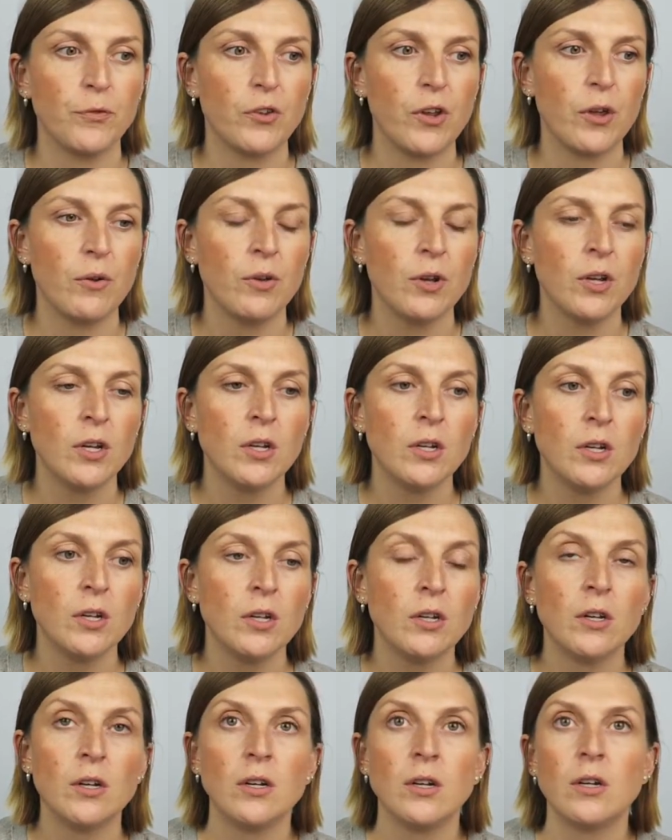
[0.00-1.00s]
So
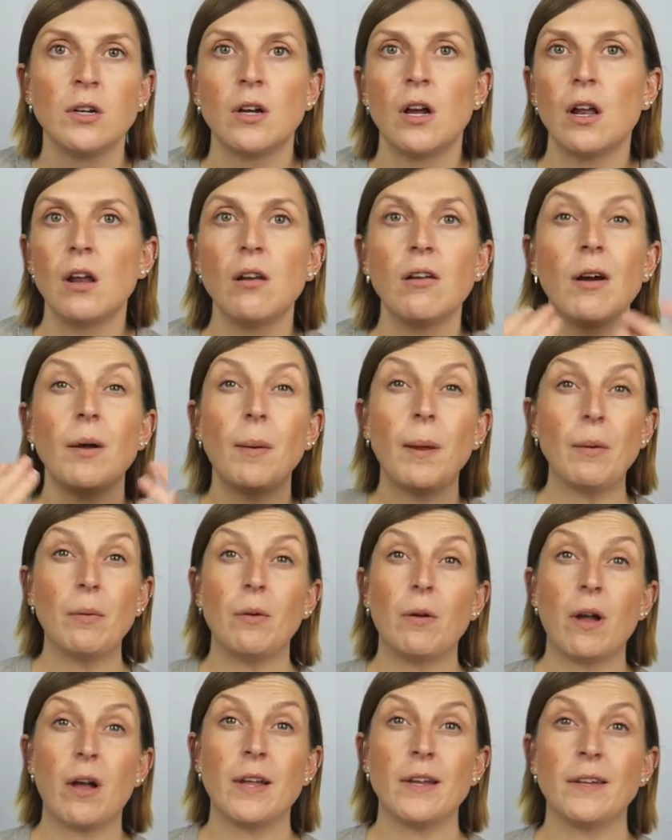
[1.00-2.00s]
a lot of
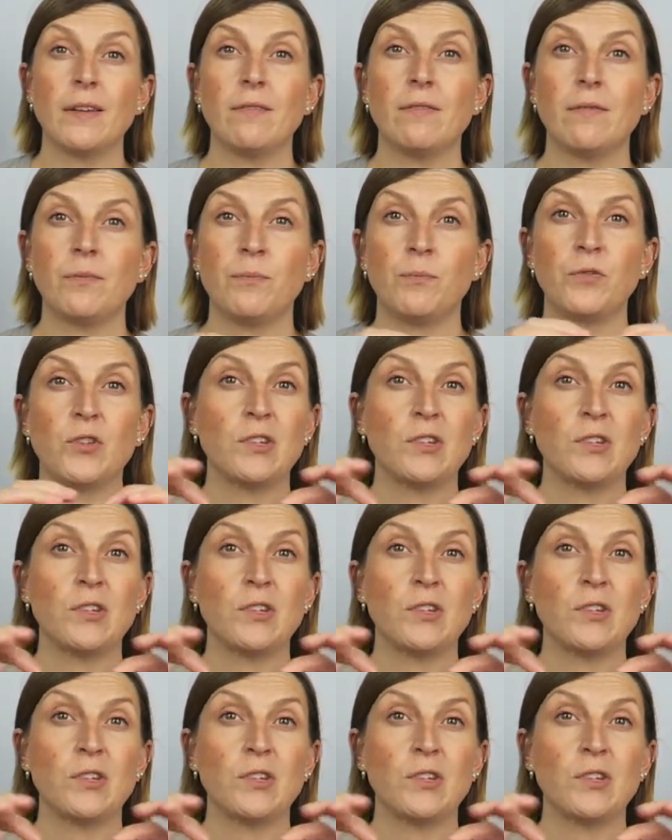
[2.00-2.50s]
people kind of